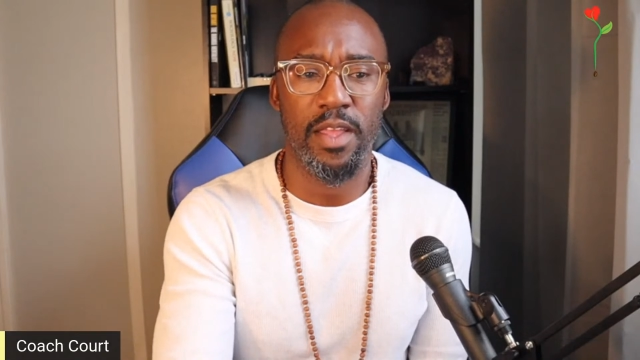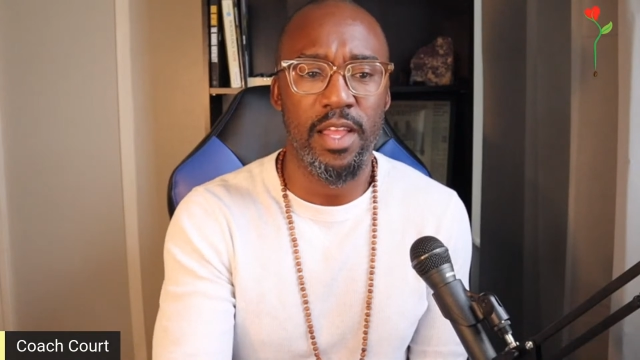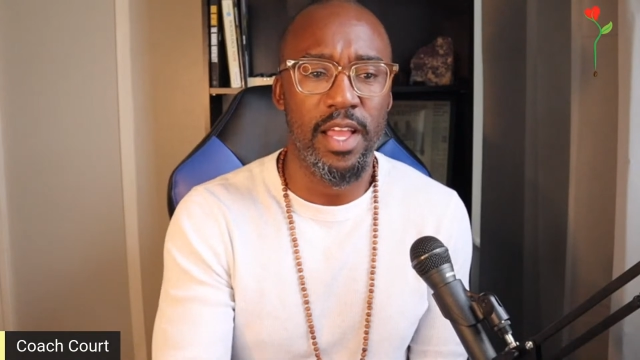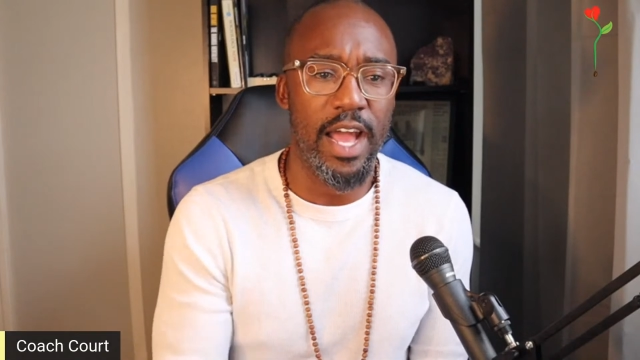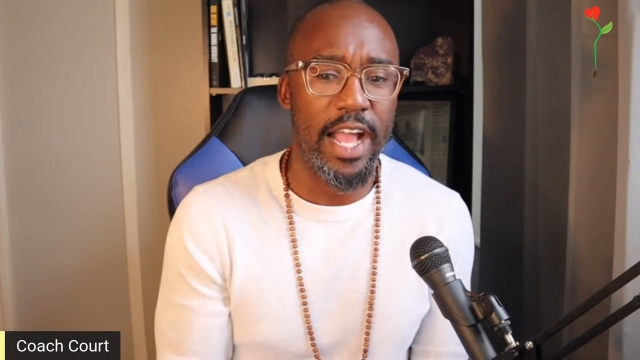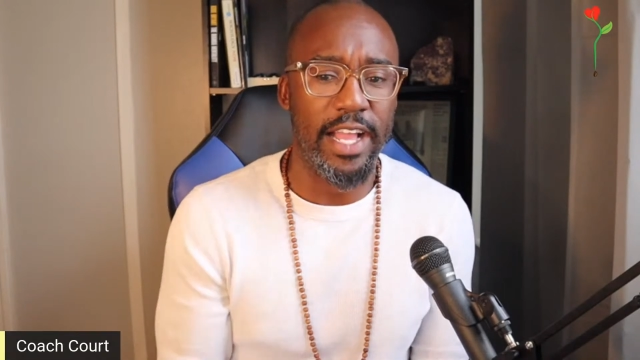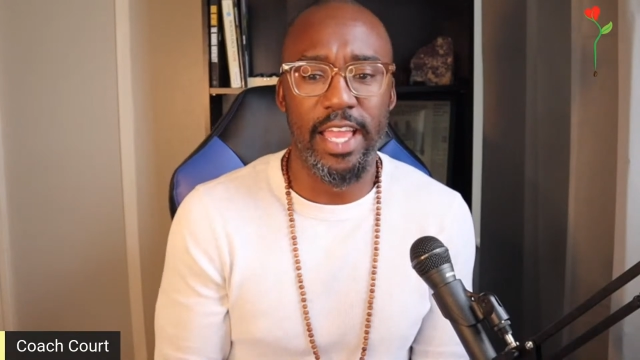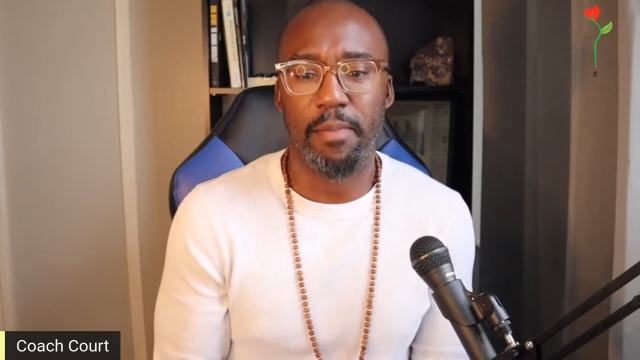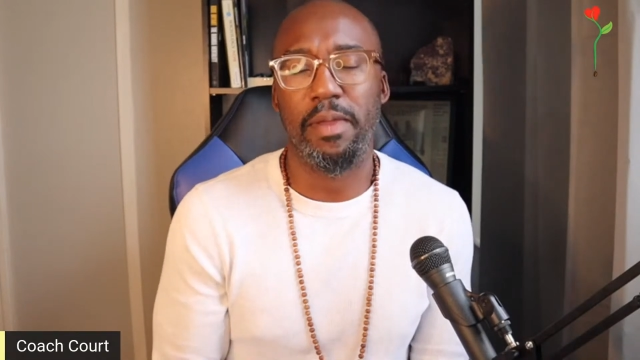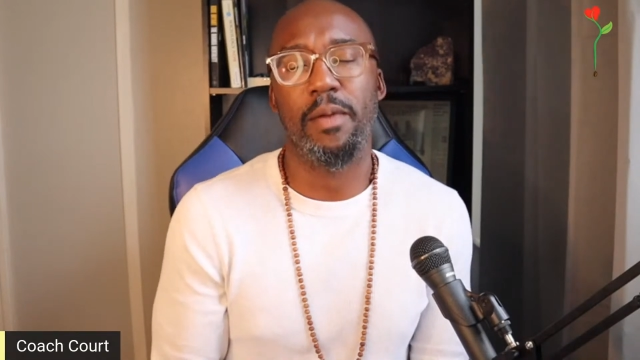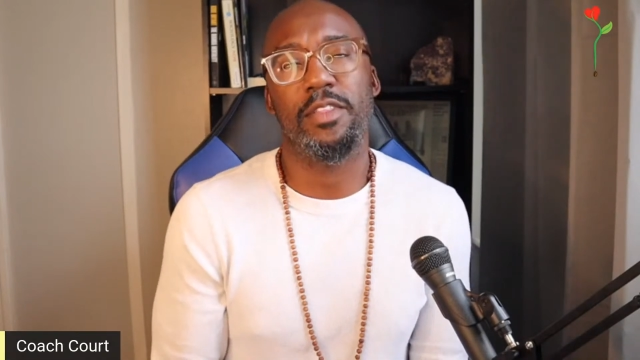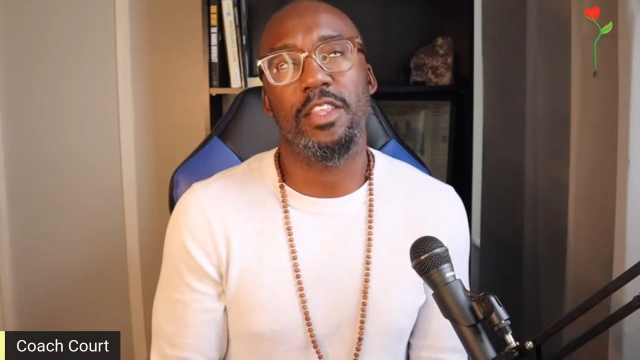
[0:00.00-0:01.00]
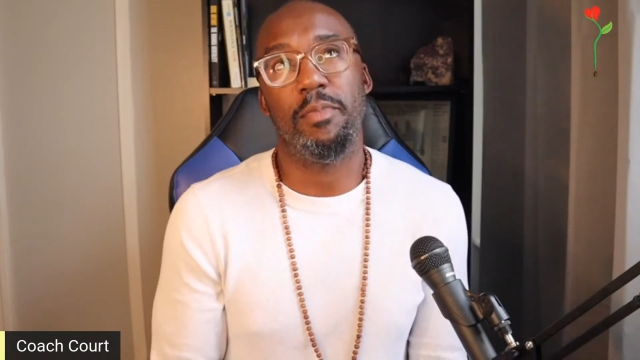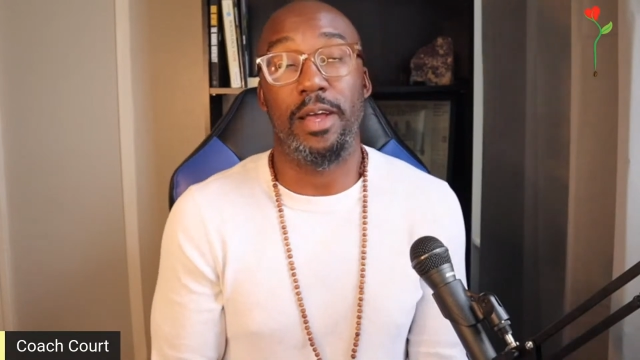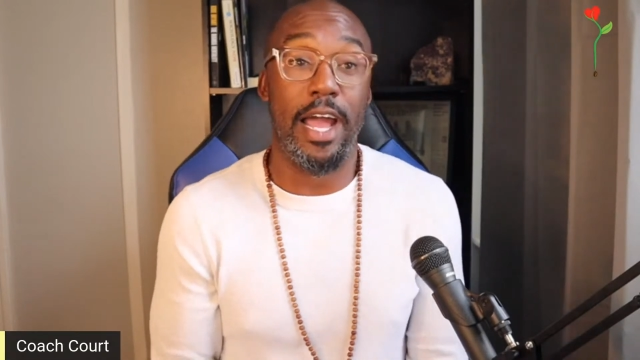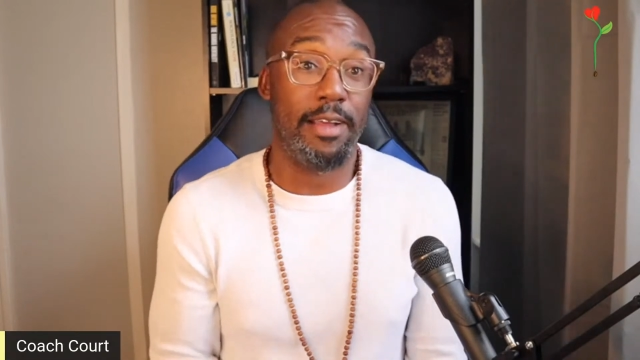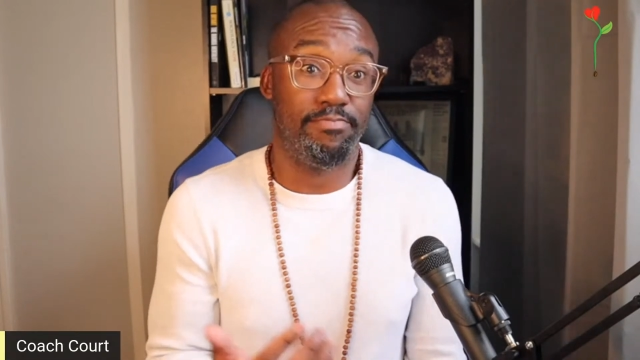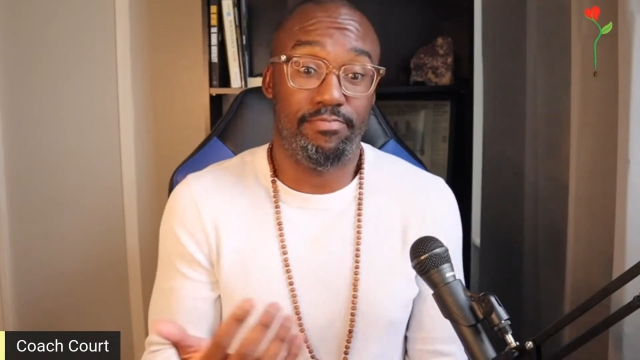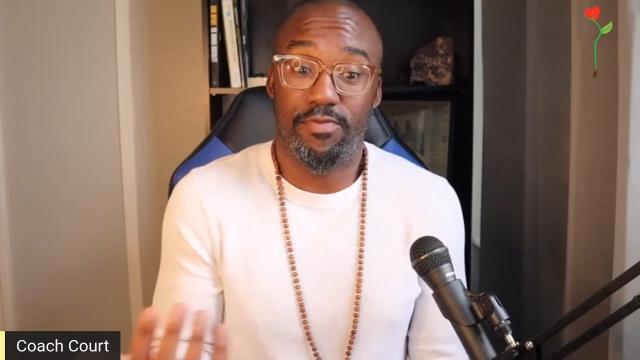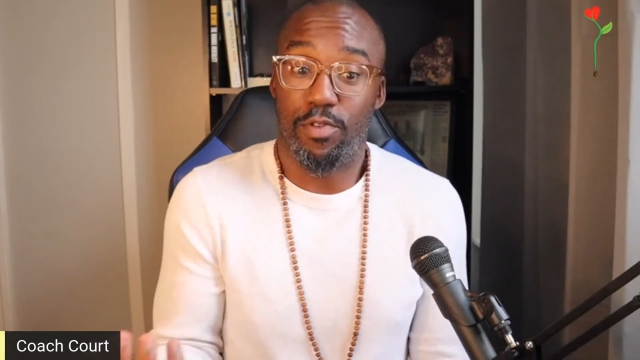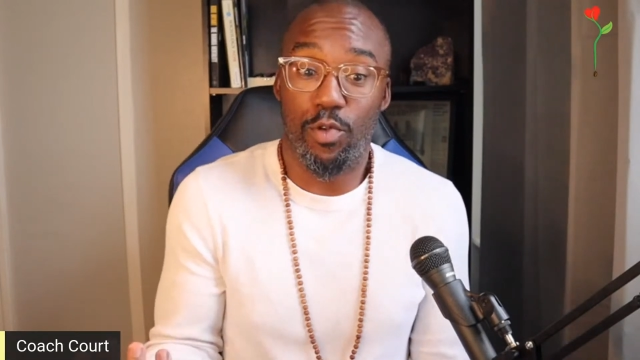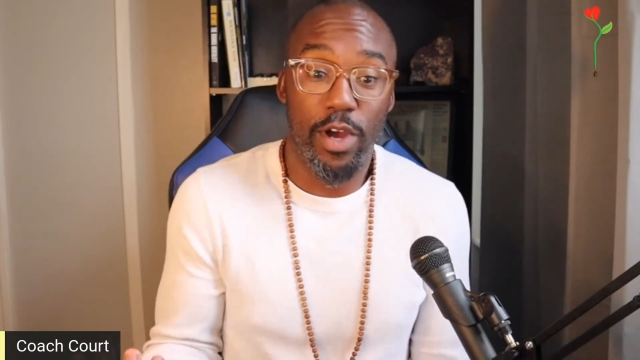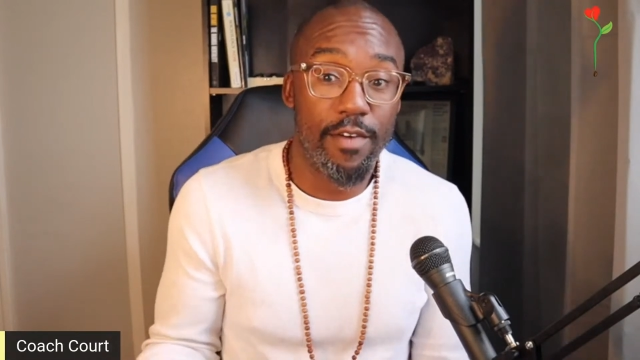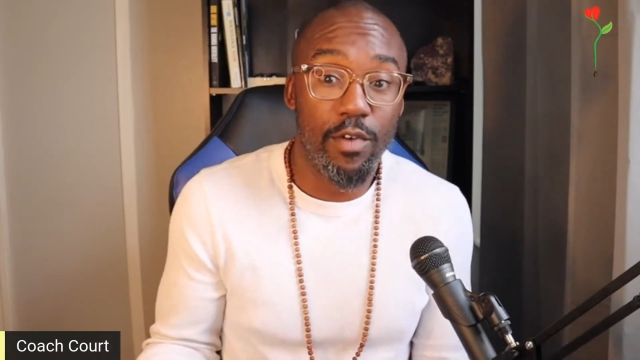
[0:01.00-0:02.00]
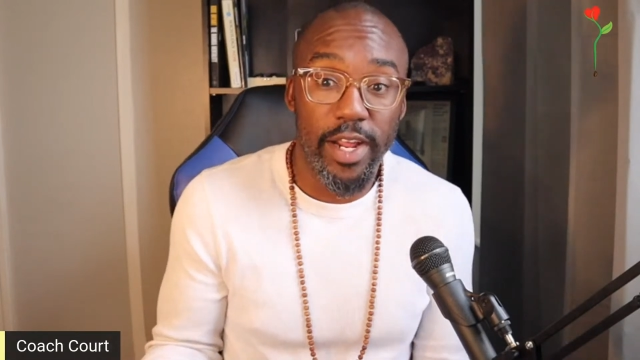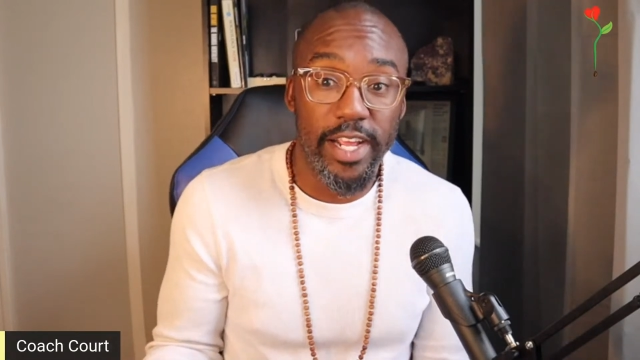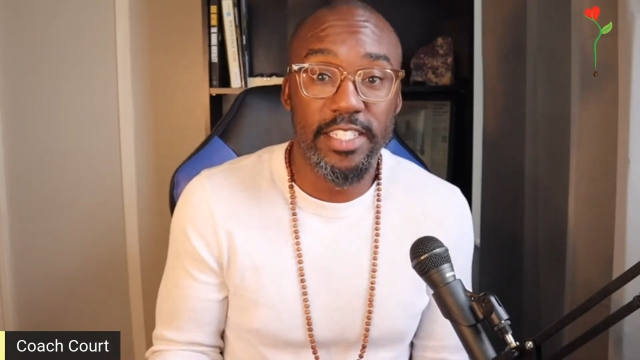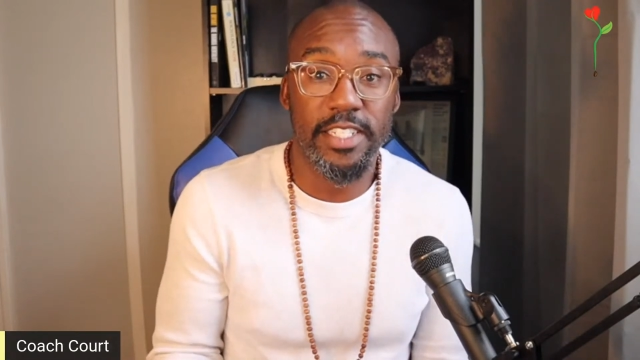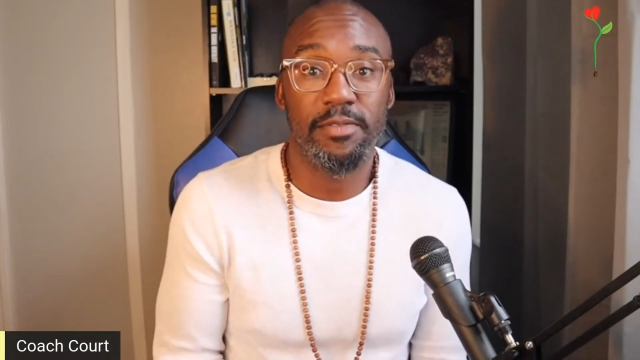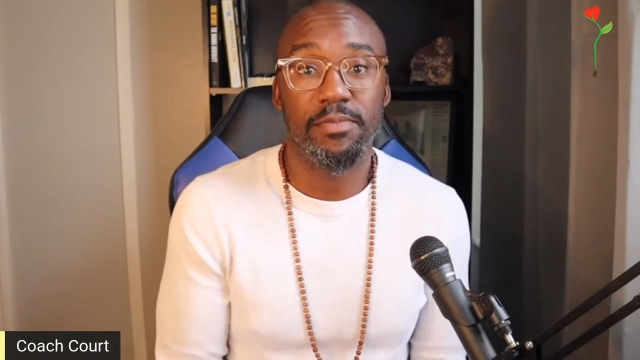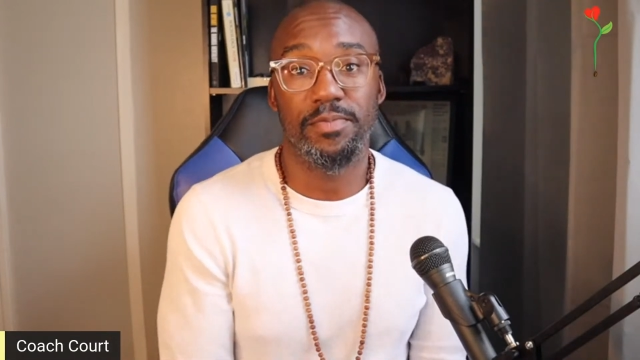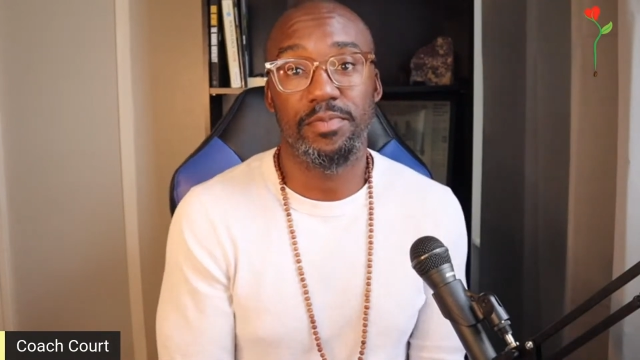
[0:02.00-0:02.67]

be with them. For whatever reason,